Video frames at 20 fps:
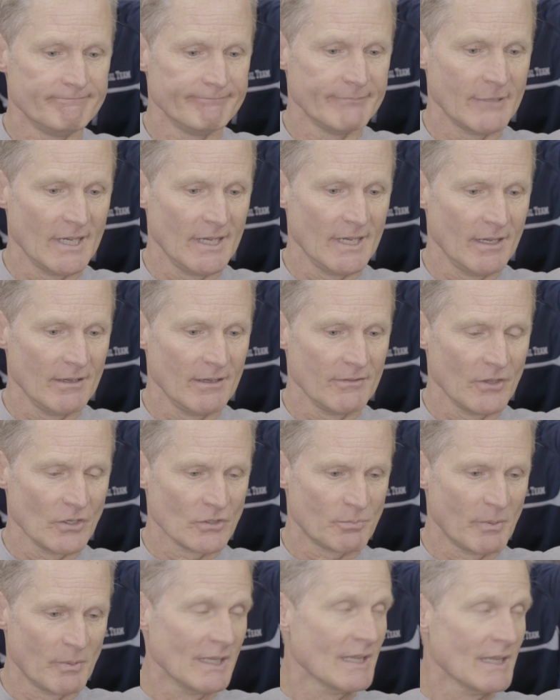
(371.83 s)
uh,
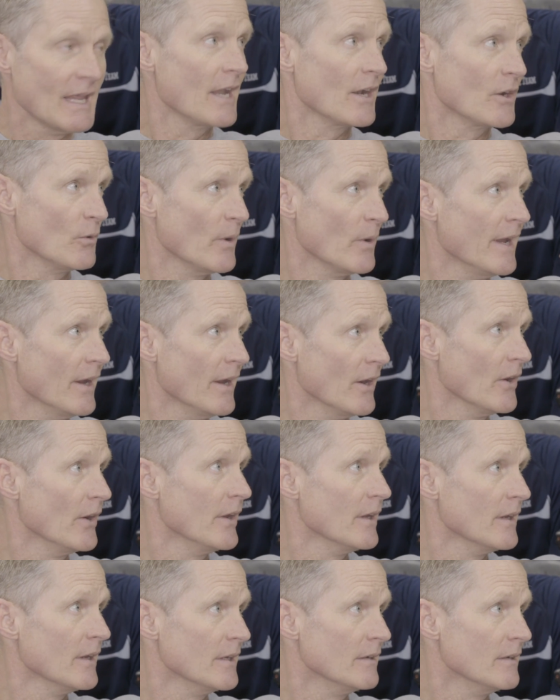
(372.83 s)
there's been a lot of gray
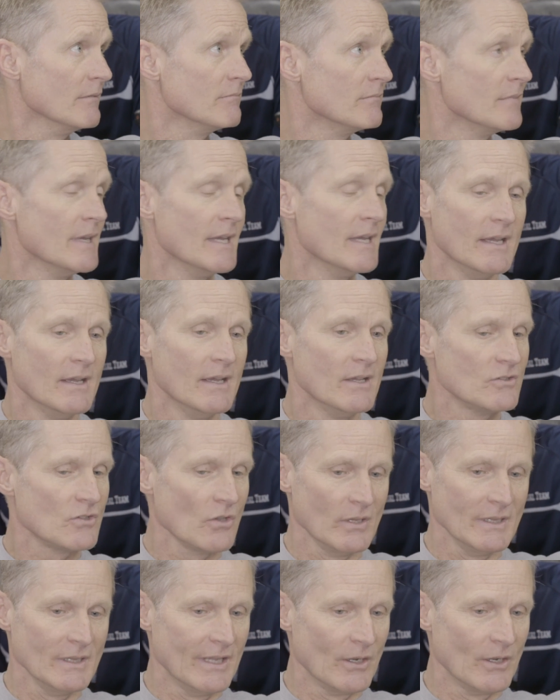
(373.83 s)
area, and
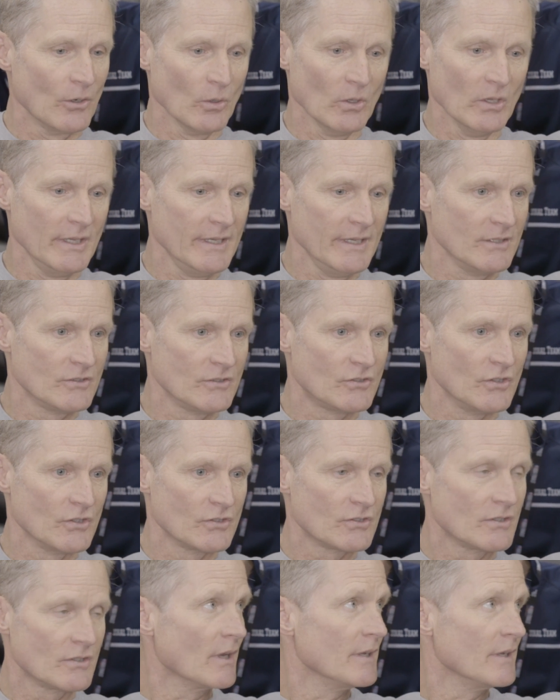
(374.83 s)
so it literally is
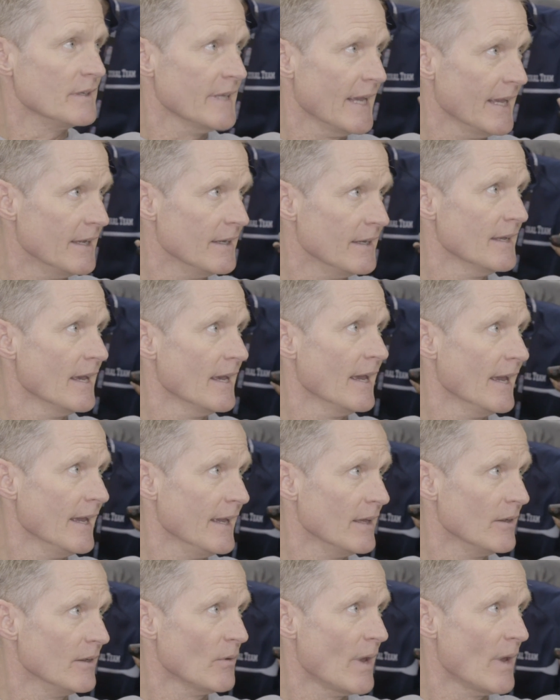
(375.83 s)
just
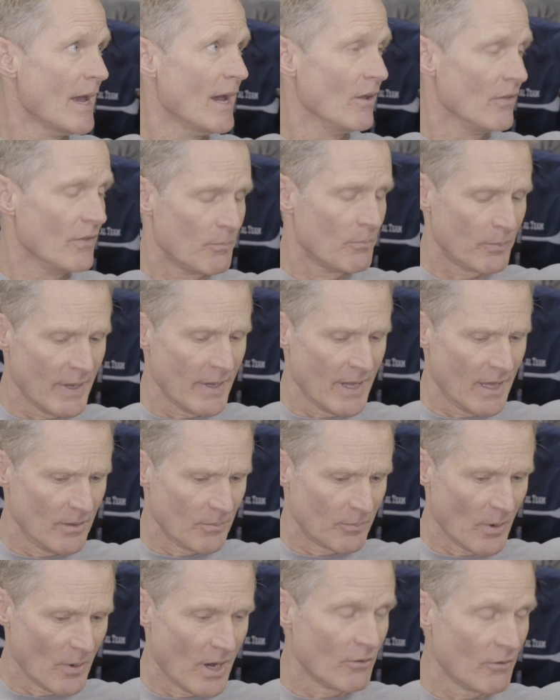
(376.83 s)
day-to-day and how the how
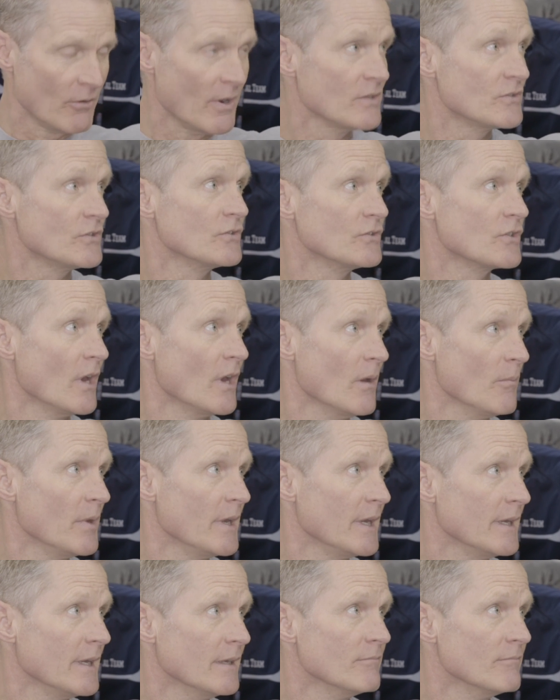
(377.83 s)
the progress is
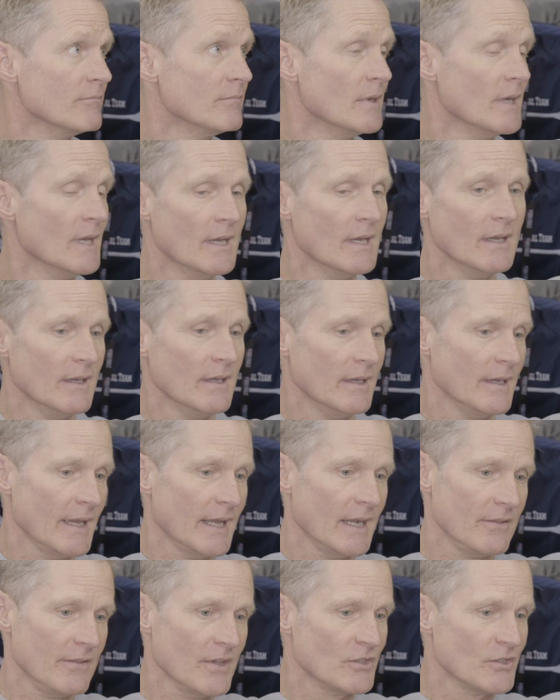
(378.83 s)
coming. And.
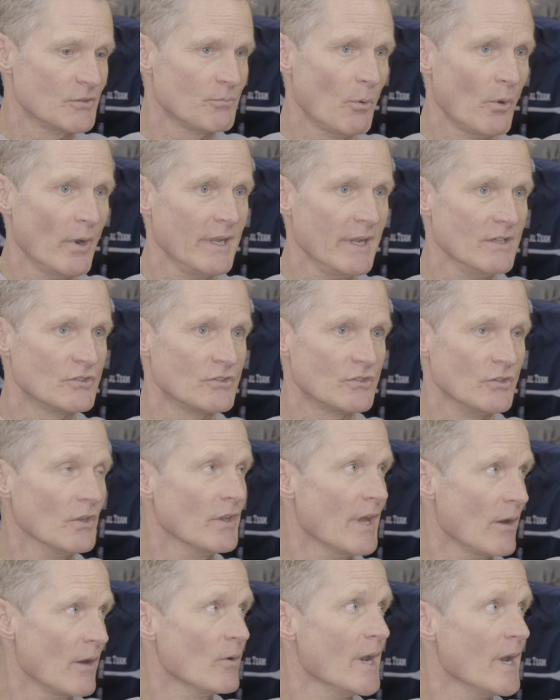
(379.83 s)
And at this point, he's still
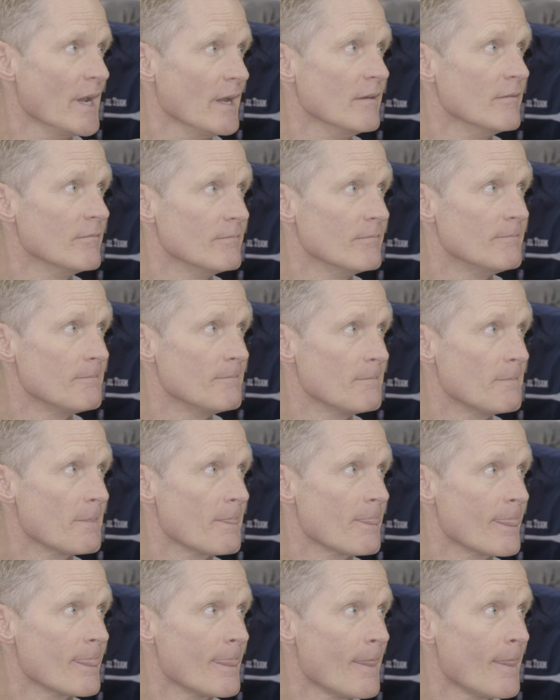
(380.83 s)
not ready.
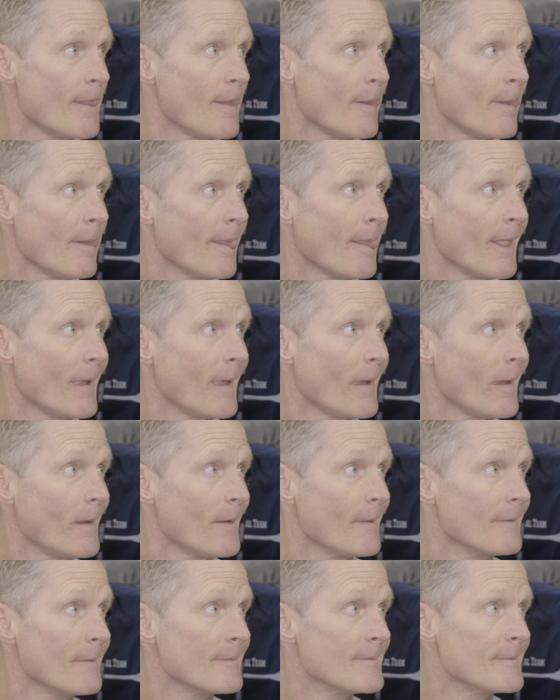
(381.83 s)
And he's still not been
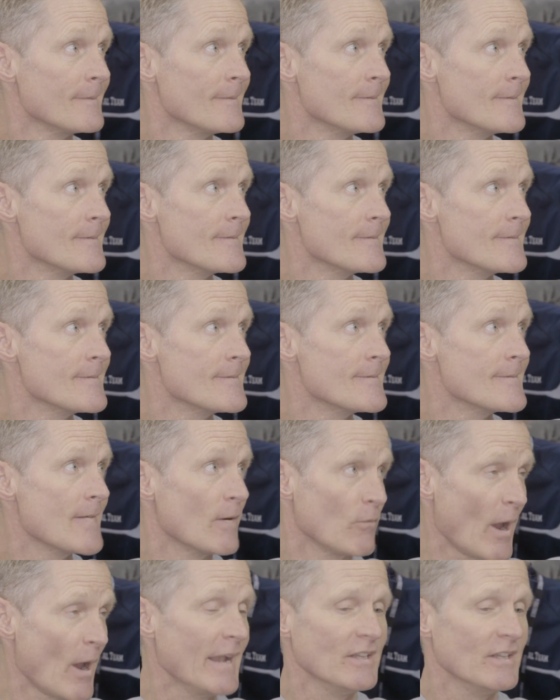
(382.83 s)
cleared
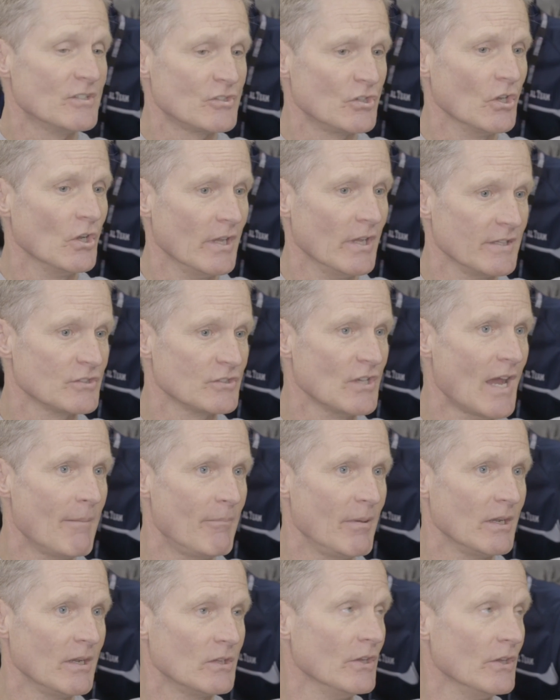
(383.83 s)
for... Right, he still has
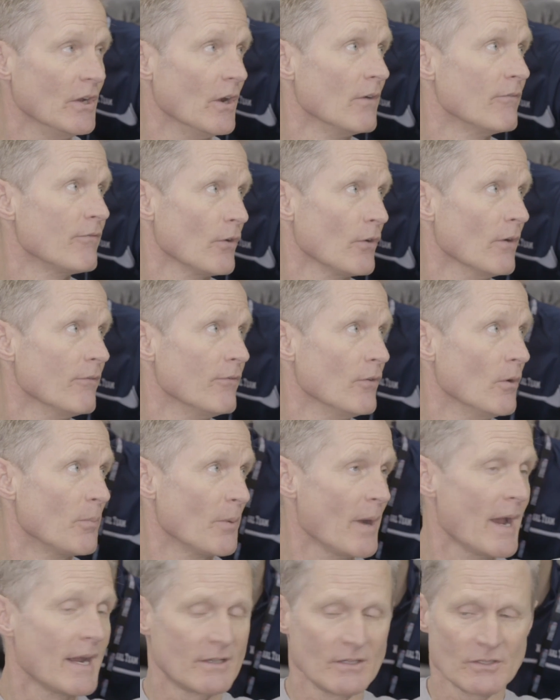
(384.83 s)
not been cleared for a full
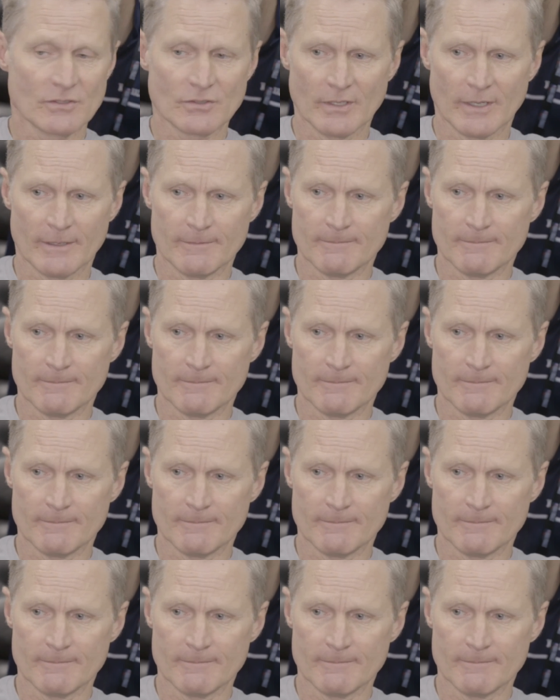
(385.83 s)
practice.